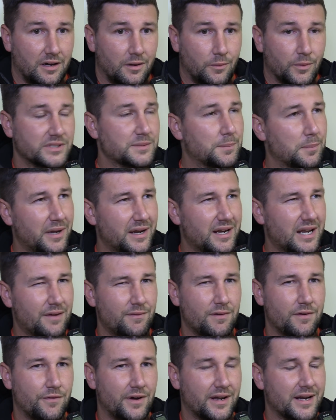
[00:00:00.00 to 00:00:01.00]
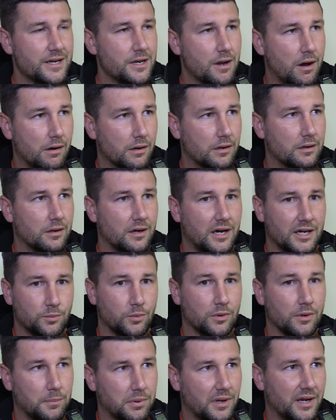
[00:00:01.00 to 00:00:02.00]
I wanted to play in it. Even if I had a knock, I'd
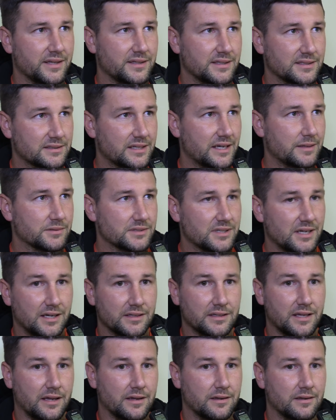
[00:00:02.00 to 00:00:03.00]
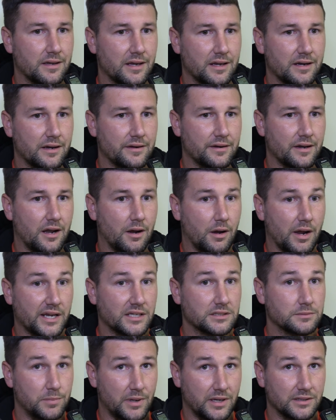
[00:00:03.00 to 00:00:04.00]
want to play in this game Saturday, and I
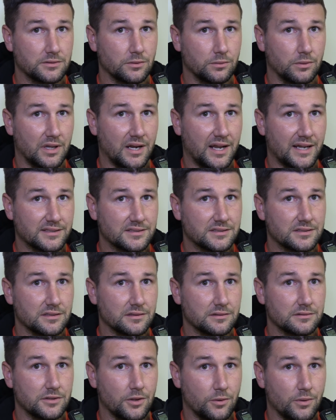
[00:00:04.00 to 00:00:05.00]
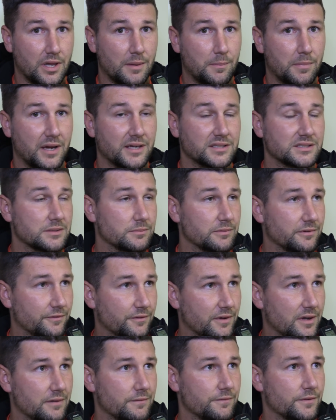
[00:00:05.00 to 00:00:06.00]
expect all the lads to do their best to be
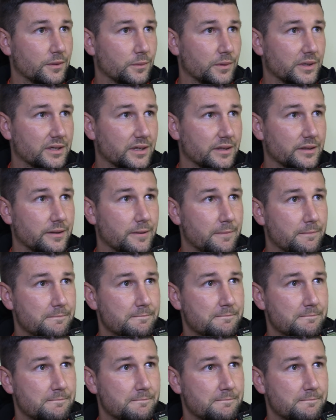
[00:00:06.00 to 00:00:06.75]
fit for the weekend.